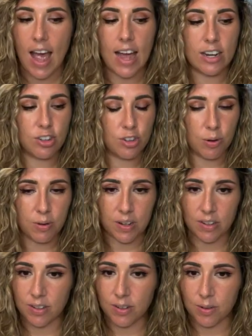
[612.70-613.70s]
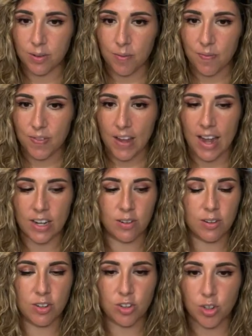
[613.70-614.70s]
And so can you. And you
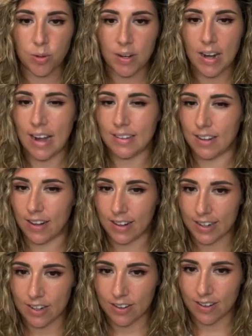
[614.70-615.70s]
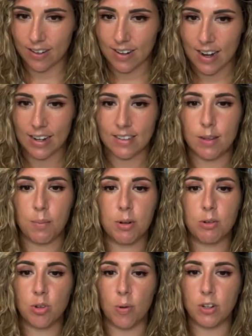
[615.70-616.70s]
can do it as a leader and as someone
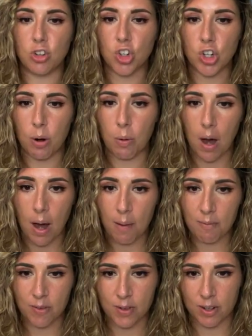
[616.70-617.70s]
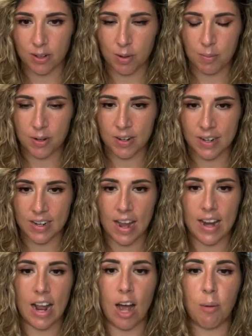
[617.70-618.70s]
who's going to show up for their community
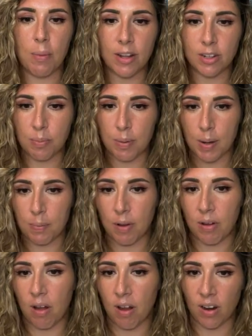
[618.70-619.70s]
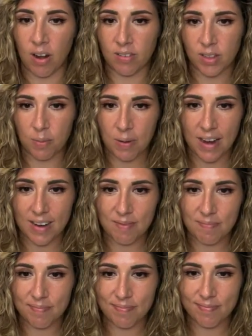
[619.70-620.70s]
and help other people along the way.
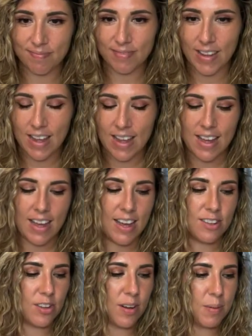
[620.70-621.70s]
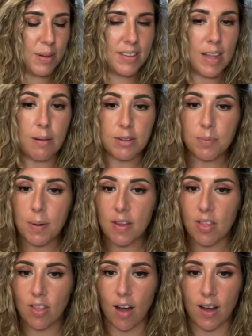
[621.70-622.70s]
So anyways, that was my
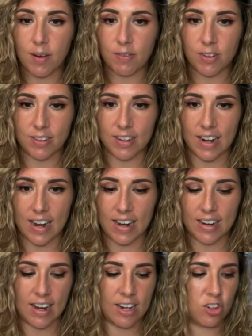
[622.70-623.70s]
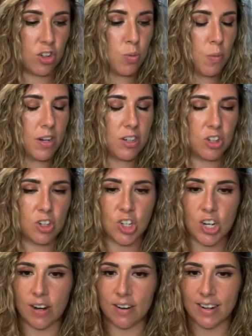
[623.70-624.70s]
thought for today. I just wanted to
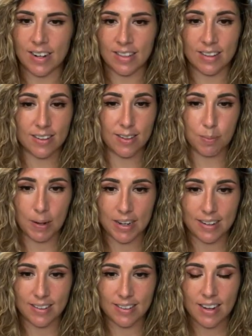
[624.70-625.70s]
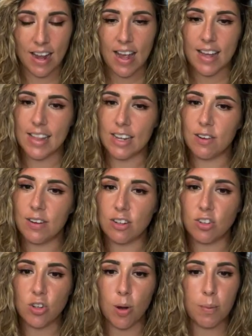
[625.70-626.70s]
share it in this space. Thank you
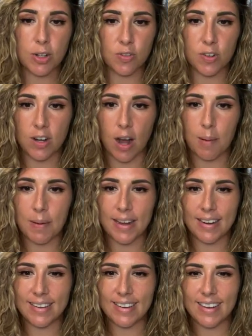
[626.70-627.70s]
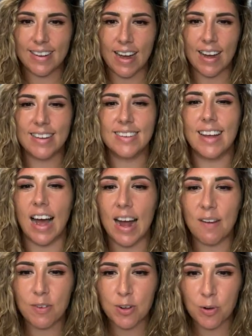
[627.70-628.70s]
guys so much for coming.
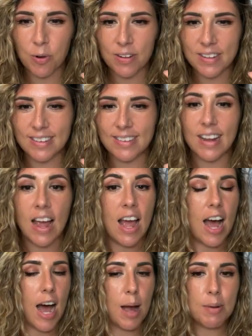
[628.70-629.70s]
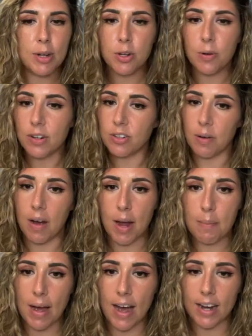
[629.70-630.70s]
Hi from New Orleans. I'm in New York, so
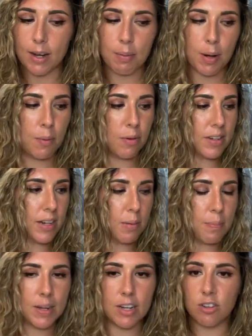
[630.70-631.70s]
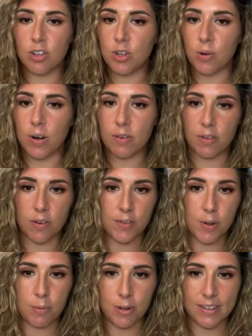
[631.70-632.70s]
hi back, but I'm only going to be in New York for a
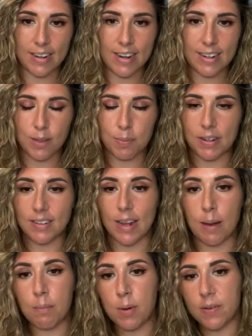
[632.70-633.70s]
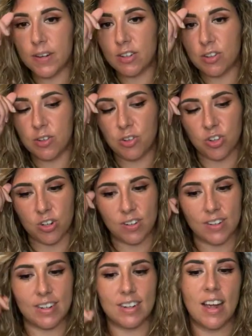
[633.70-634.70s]
few more days because I'm moving to New
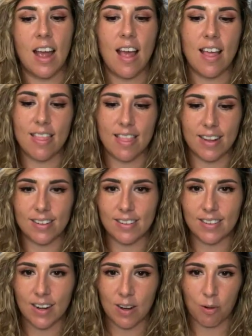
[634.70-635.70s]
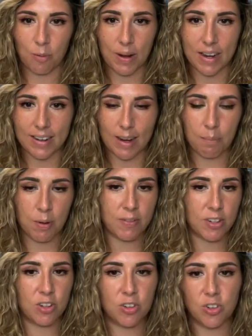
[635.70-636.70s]
Jersey this week. I'm
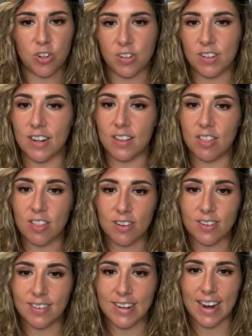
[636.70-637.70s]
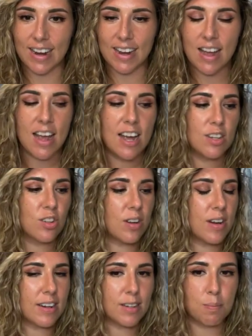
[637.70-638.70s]
moving to New Jersey on Thursday. So
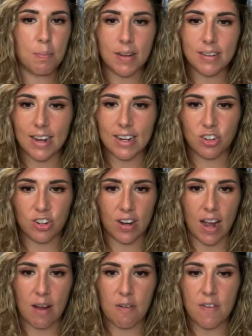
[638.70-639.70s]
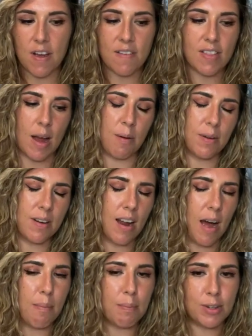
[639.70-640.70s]
next Monday, July 5th, I will
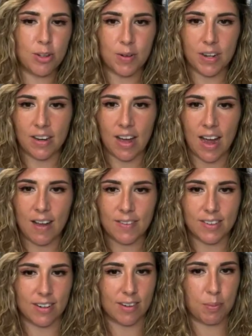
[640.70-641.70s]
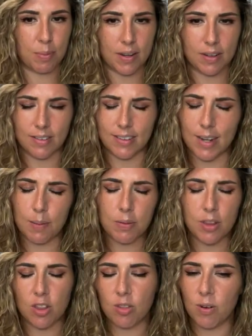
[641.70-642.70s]
not be doing a live because I'm going to be deep
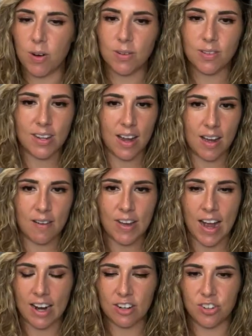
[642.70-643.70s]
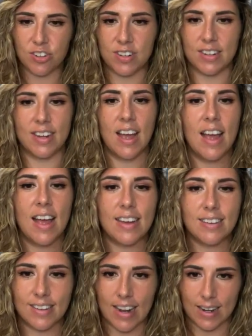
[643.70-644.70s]
in the throes of actually
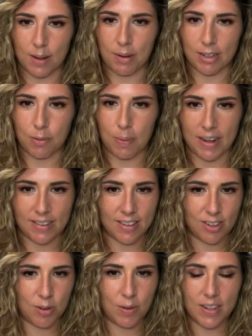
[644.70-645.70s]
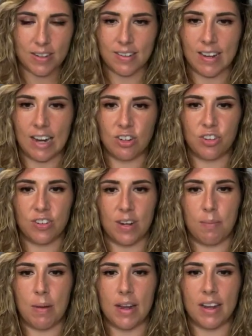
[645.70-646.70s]
setting my space and doing it intentionally
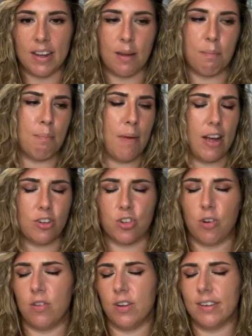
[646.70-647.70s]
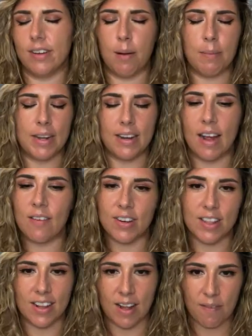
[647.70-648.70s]
and making it magical and yummy and
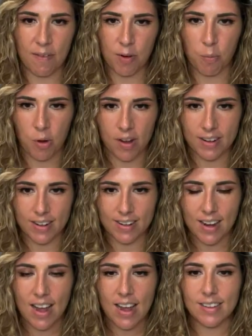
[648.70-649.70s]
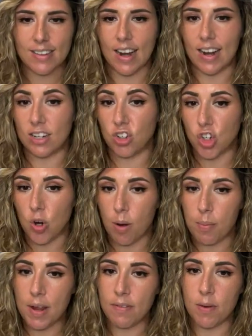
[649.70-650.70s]
everything I've ever wanted so that I can show
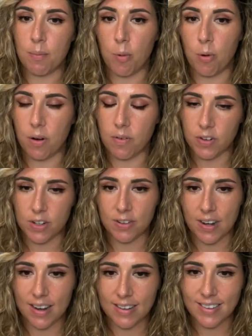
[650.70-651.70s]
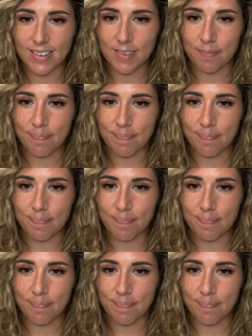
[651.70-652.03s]
up even more for you guys.